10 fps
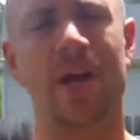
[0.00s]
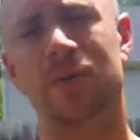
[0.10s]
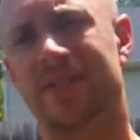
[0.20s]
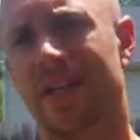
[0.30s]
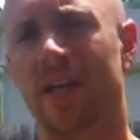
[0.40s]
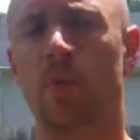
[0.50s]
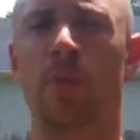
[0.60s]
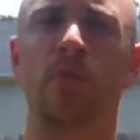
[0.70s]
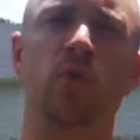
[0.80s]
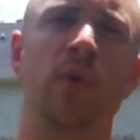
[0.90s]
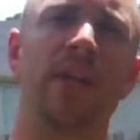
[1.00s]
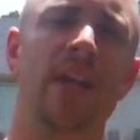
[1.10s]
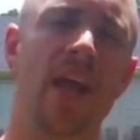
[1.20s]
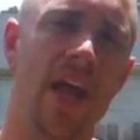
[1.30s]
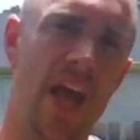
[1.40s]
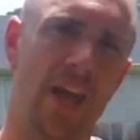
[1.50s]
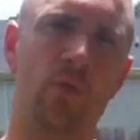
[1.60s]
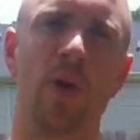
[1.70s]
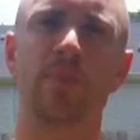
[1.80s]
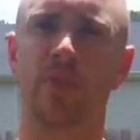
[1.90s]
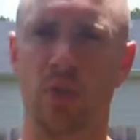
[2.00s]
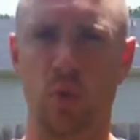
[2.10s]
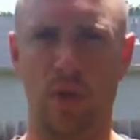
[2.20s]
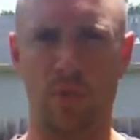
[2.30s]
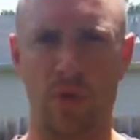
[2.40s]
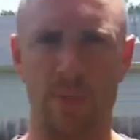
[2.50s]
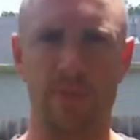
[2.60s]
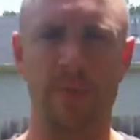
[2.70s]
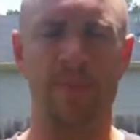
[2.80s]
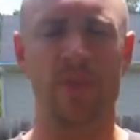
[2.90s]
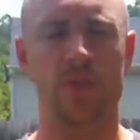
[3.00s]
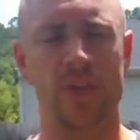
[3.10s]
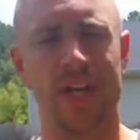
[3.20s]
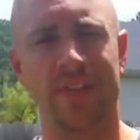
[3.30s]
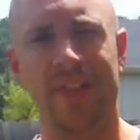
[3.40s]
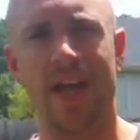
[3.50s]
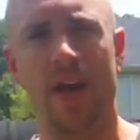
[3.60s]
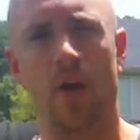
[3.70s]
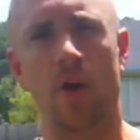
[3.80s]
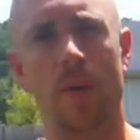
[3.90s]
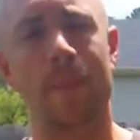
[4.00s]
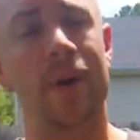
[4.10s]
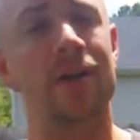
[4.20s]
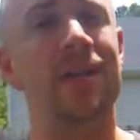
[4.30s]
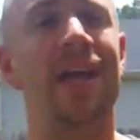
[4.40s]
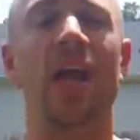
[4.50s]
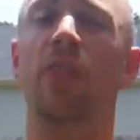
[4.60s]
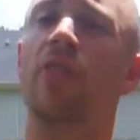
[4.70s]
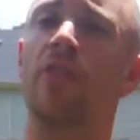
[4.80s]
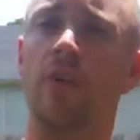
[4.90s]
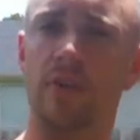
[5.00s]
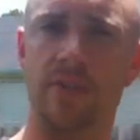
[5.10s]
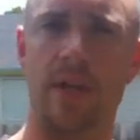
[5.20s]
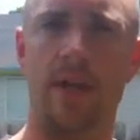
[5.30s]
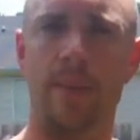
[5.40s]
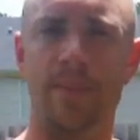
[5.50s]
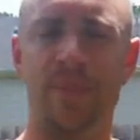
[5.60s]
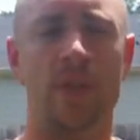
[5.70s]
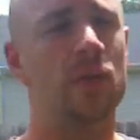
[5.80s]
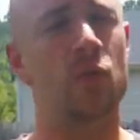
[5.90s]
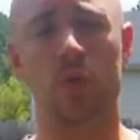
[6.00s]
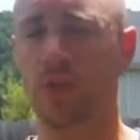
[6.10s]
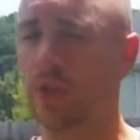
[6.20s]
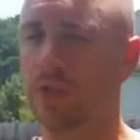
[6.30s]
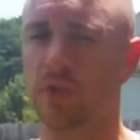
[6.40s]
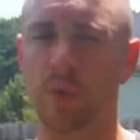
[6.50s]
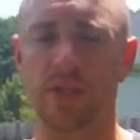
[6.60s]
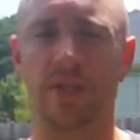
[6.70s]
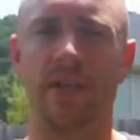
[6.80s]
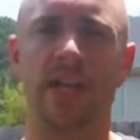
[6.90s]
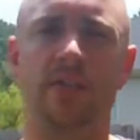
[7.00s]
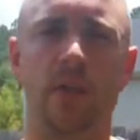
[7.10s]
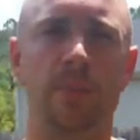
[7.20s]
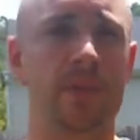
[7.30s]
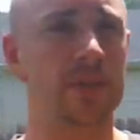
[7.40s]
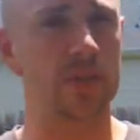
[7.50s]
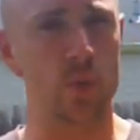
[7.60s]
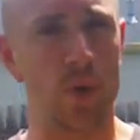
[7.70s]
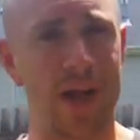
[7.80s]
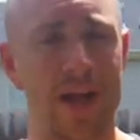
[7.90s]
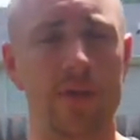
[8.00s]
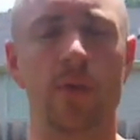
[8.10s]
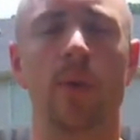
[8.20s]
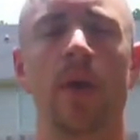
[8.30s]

I would say anywhere between 8 reps to 12 reps. So you got that on Monday and Thursday. Now, of course, you could switch the days up, but this is what I do.